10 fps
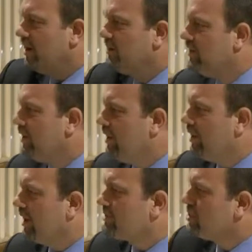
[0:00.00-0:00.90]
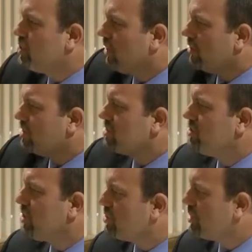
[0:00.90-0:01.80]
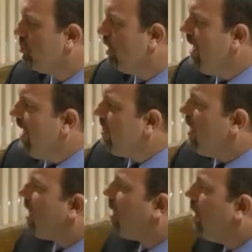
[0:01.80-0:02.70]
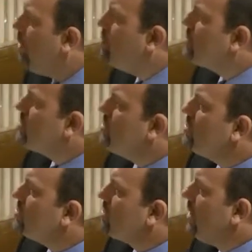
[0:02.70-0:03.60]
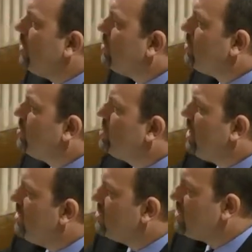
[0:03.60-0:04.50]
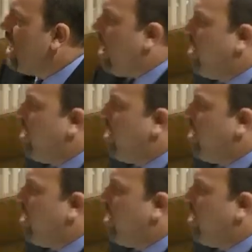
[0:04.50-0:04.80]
today as a church community? That closeness to Jesus. Are